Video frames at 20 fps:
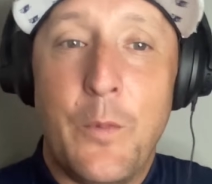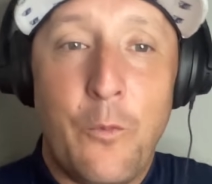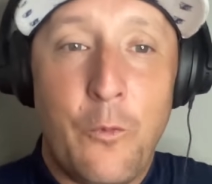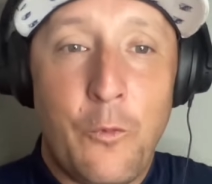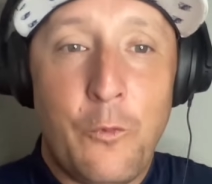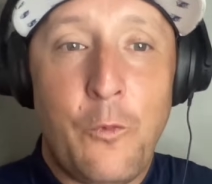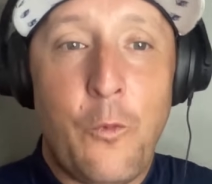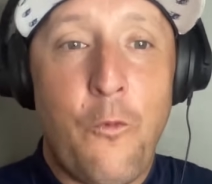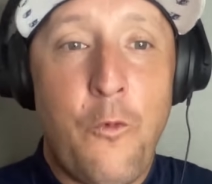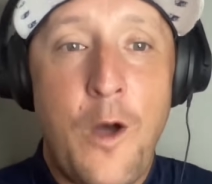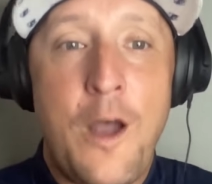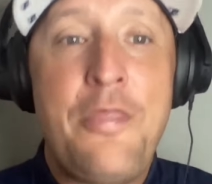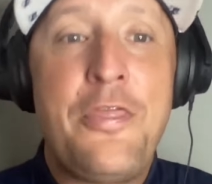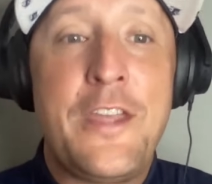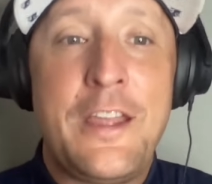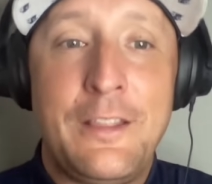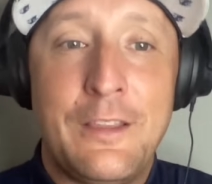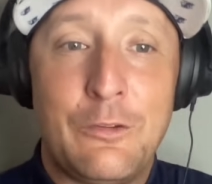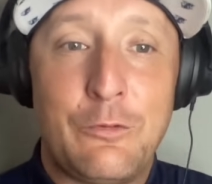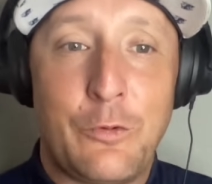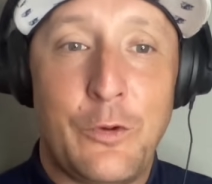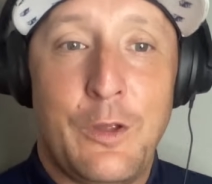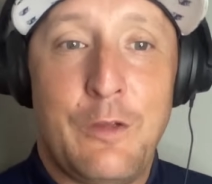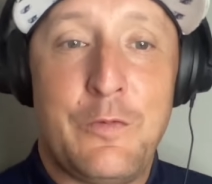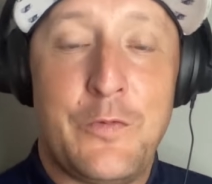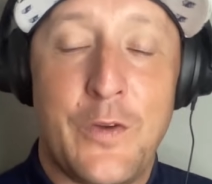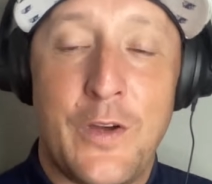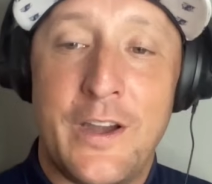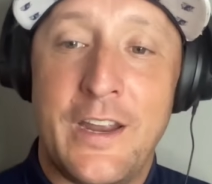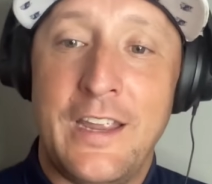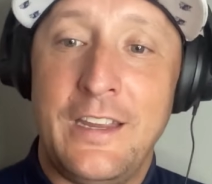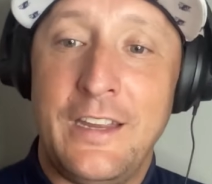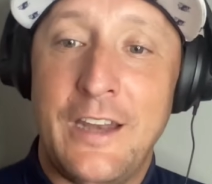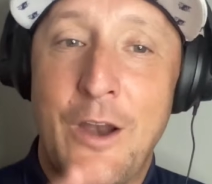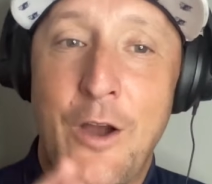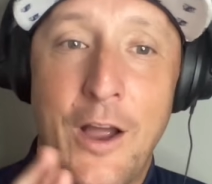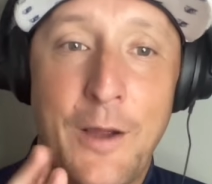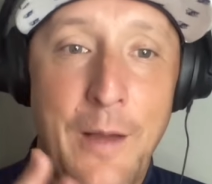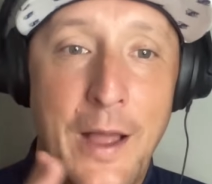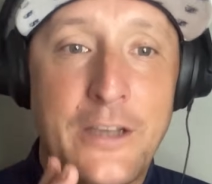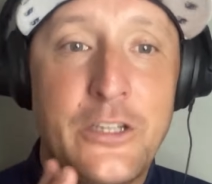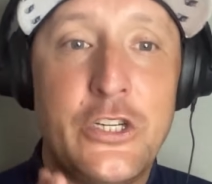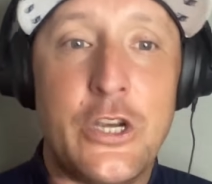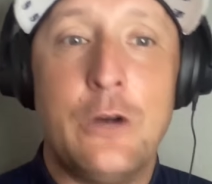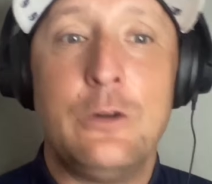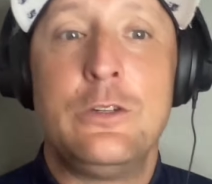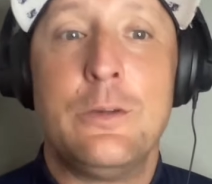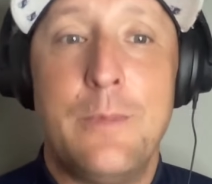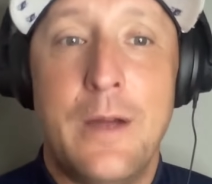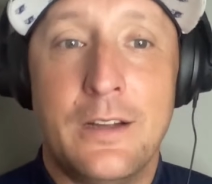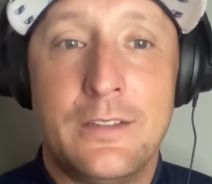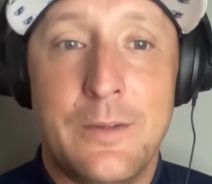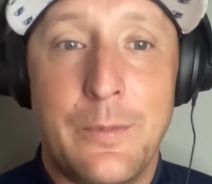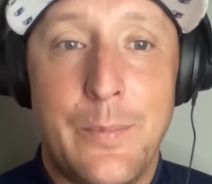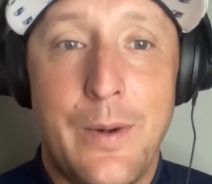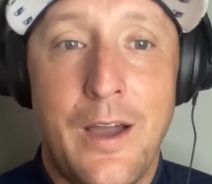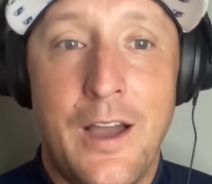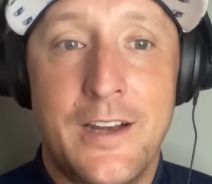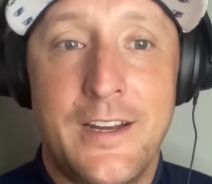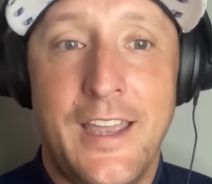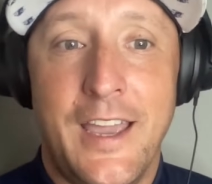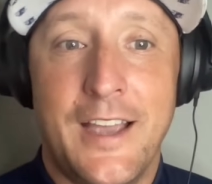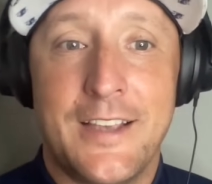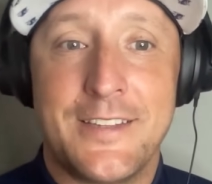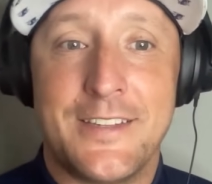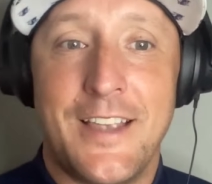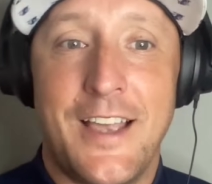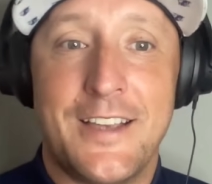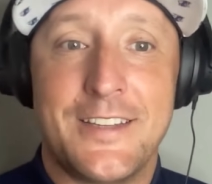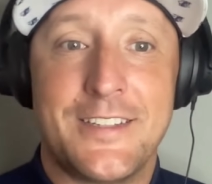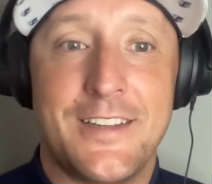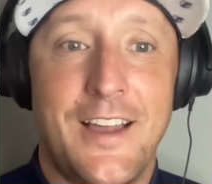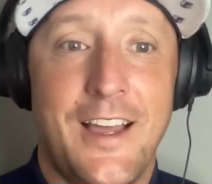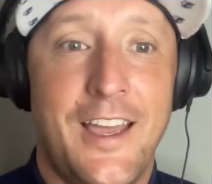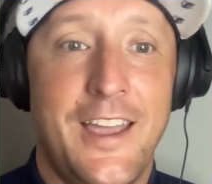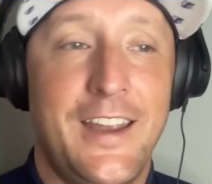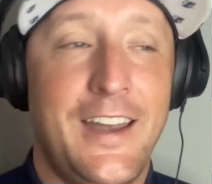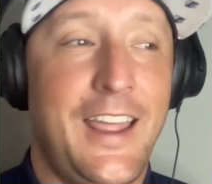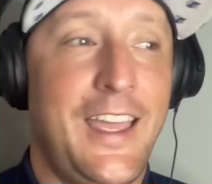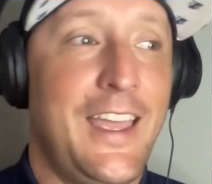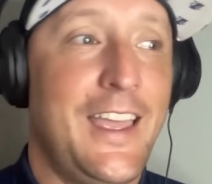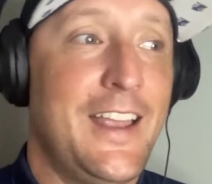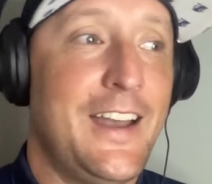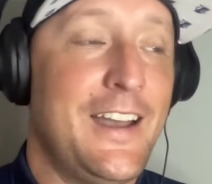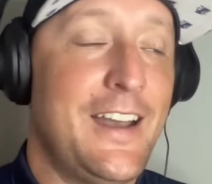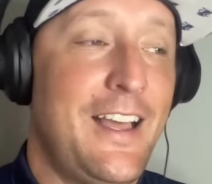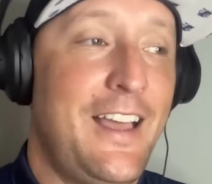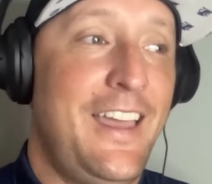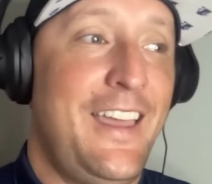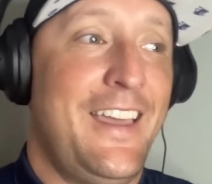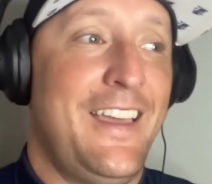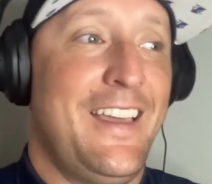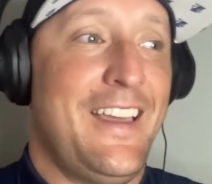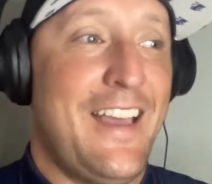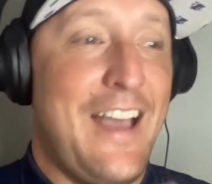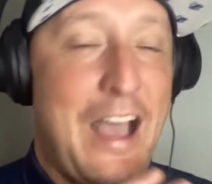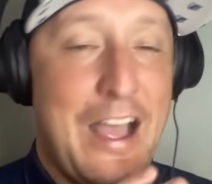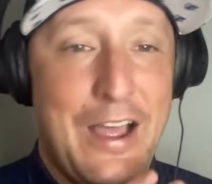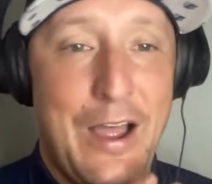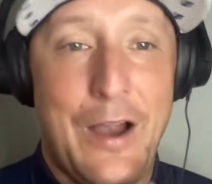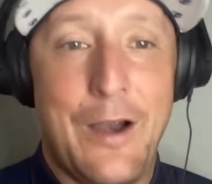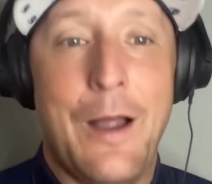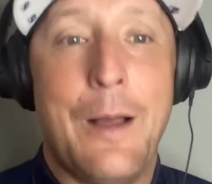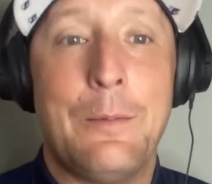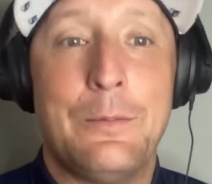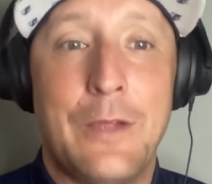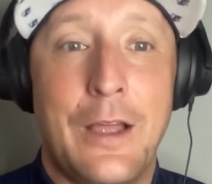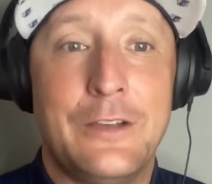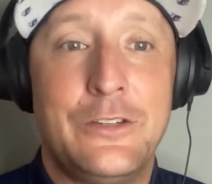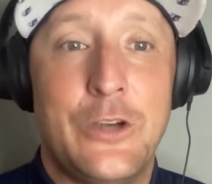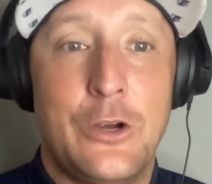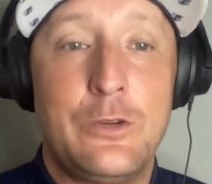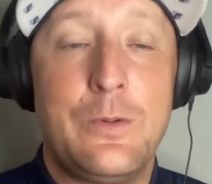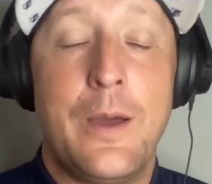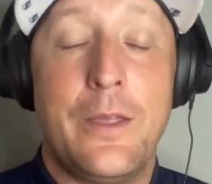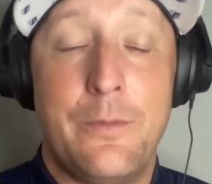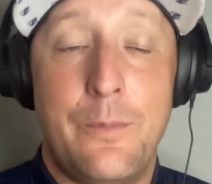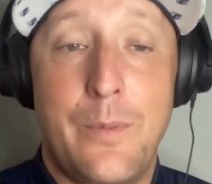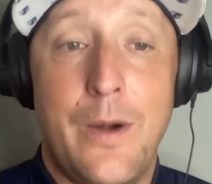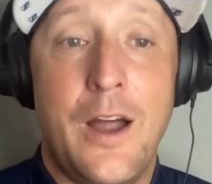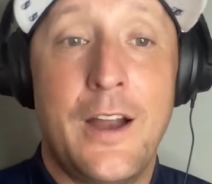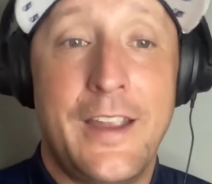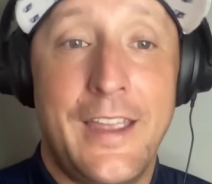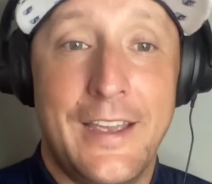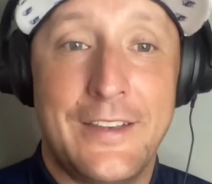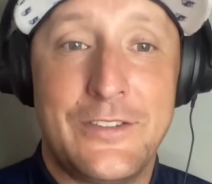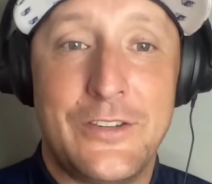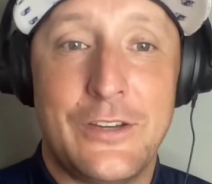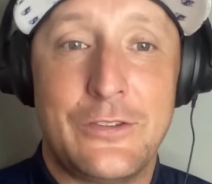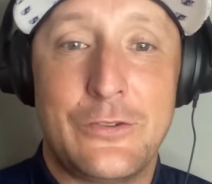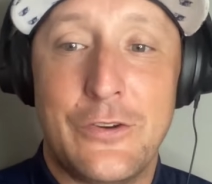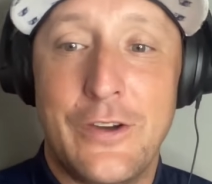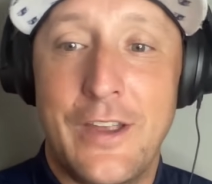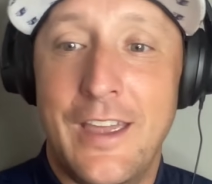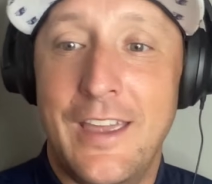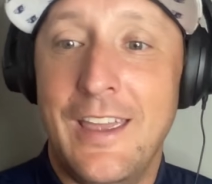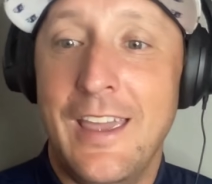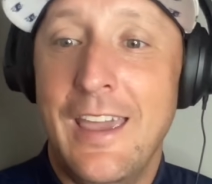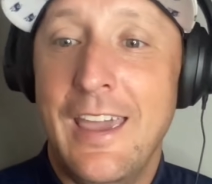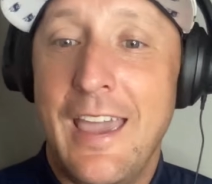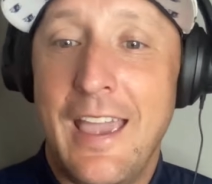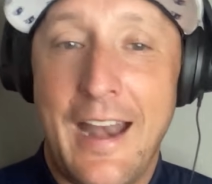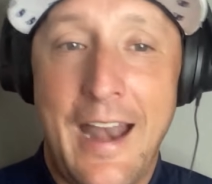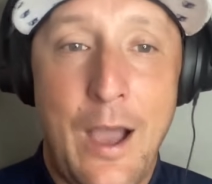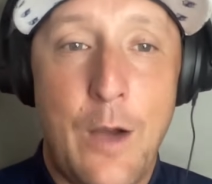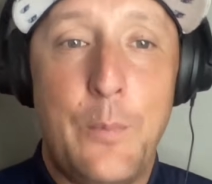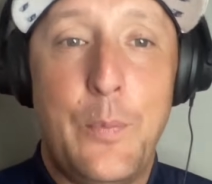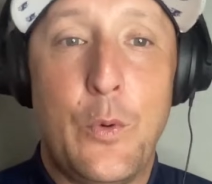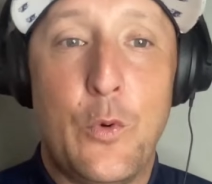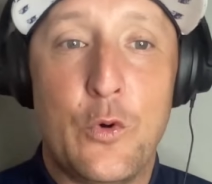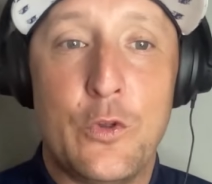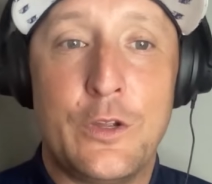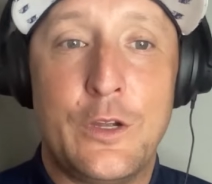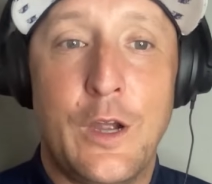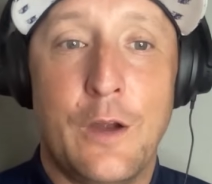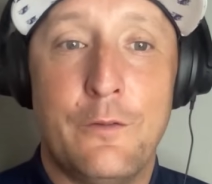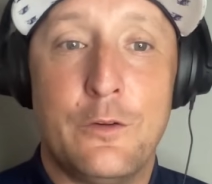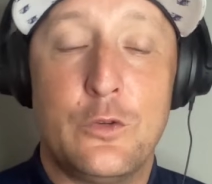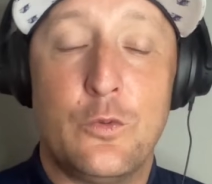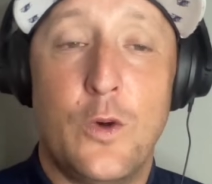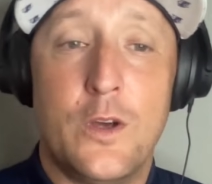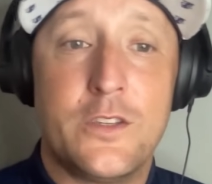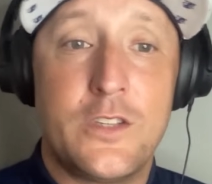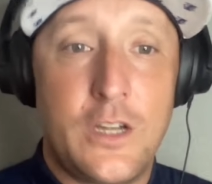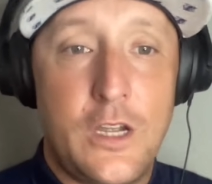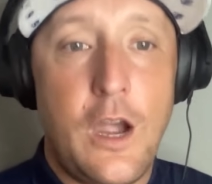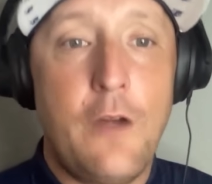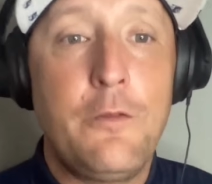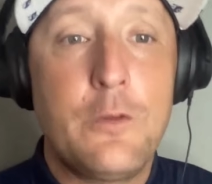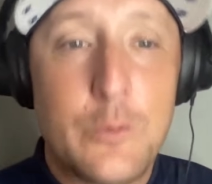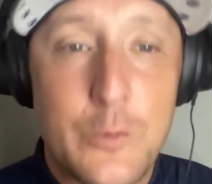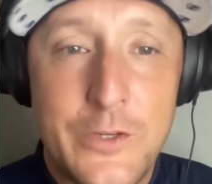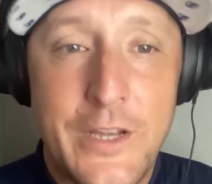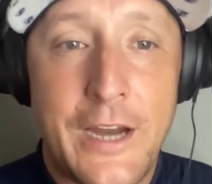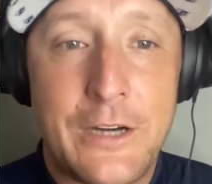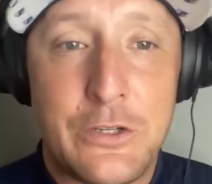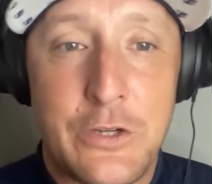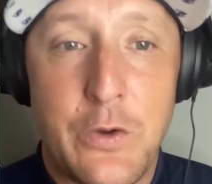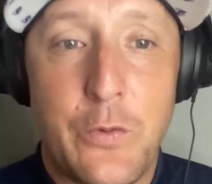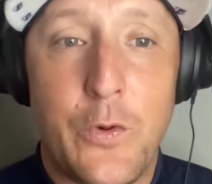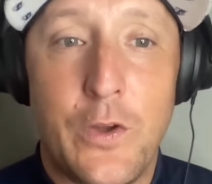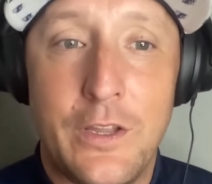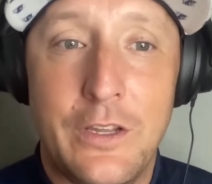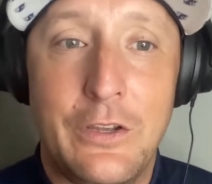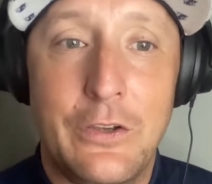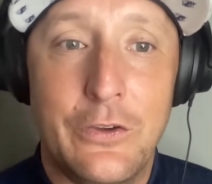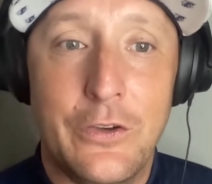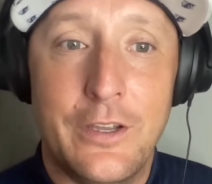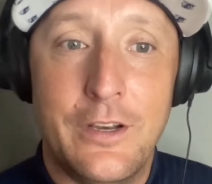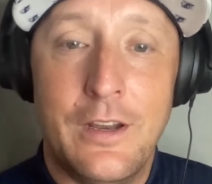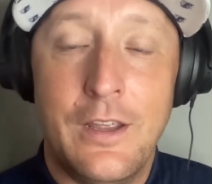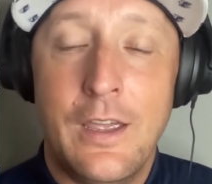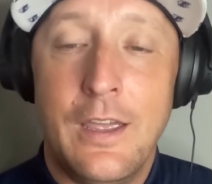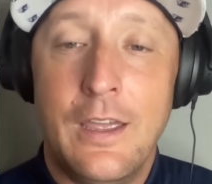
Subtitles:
One thing that's really funny, I joked about the broadcast last night, and I joked about the broadcast yesterday and how poor the coverage was. The coverage was actually really good